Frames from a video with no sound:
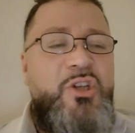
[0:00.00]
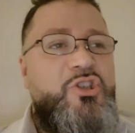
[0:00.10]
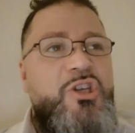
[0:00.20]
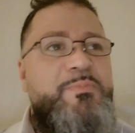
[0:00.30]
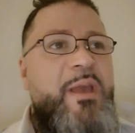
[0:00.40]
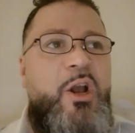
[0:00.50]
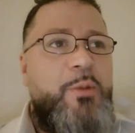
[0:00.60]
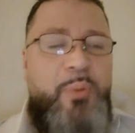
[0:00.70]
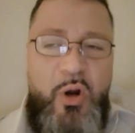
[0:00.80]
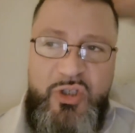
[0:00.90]
Just be a
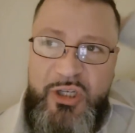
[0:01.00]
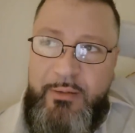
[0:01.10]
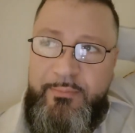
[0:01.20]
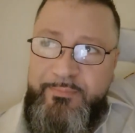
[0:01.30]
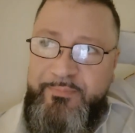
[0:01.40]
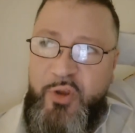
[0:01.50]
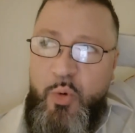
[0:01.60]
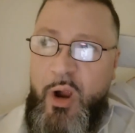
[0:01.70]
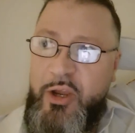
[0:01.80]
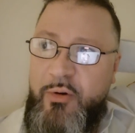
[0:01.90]
good person.
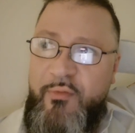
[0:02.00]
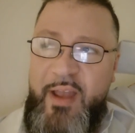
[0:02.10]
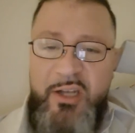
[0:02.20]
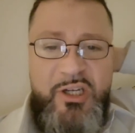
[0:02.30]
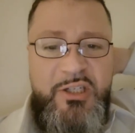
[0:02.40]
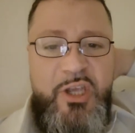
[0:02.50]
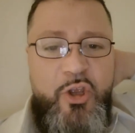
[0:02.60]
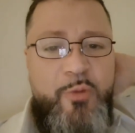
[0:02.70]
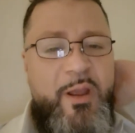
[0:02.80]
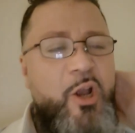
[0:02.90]
You want your revenge?
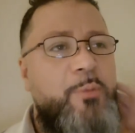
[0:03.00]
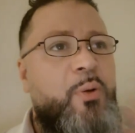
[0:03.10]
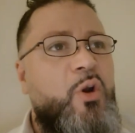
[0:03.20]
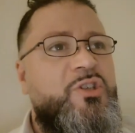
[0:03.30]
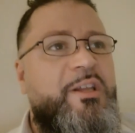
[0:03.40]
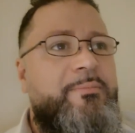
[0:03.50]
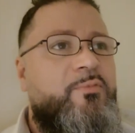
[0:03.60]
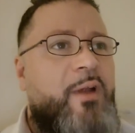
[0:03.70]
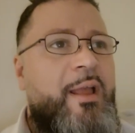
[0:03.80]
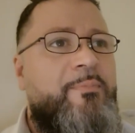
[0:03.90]
Continue to be a good person,
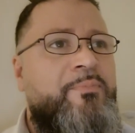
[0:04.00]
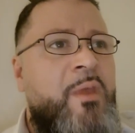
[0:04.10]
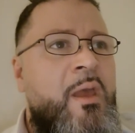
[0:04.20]
right?